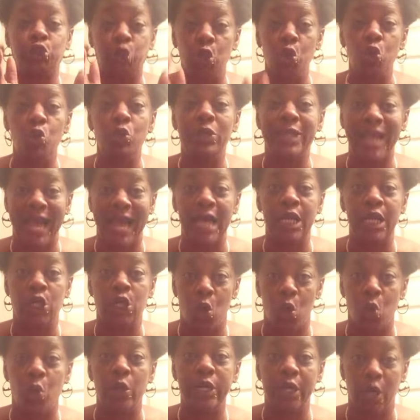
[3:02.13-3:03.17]
you got
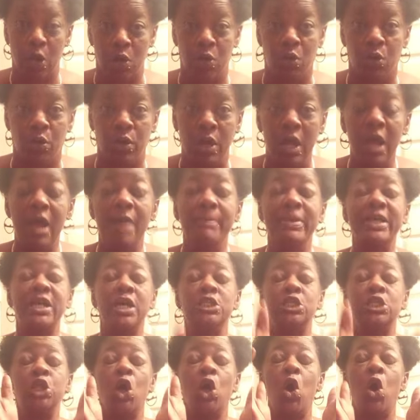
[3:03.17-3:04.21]
going on.
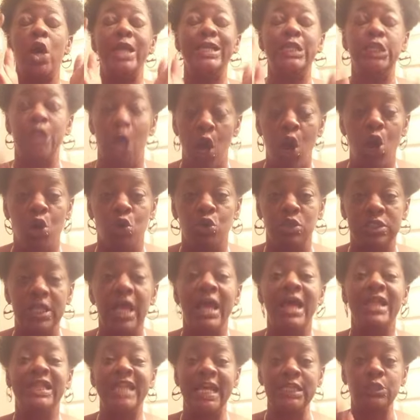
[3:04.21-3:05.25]
Because Lord knows
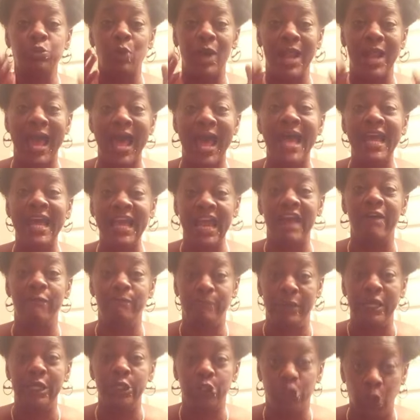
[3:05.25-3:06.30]
that's what I have
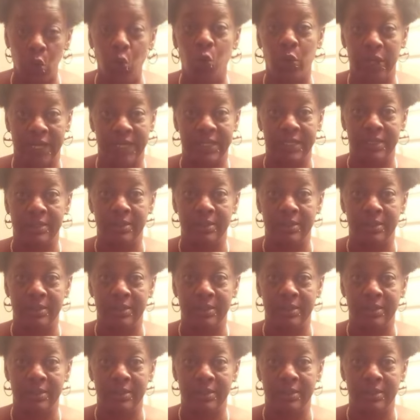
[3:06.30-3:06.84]
been doing.